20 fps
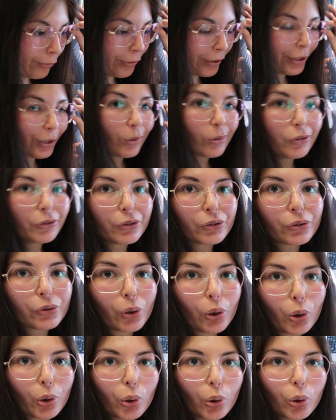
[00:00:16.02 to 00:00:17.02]
video,
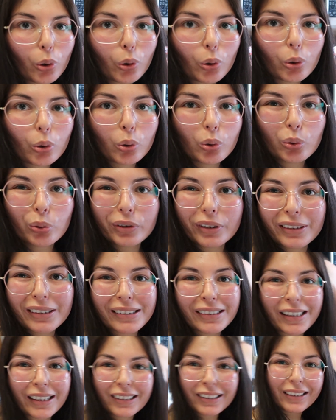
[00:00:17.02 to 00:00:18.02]
so
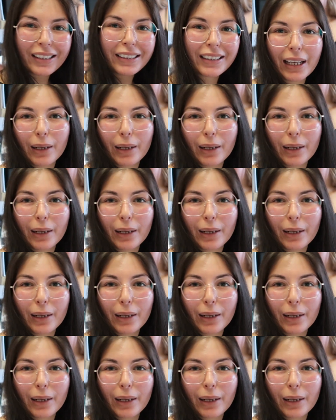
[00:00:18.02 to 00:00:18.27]
this is kind of like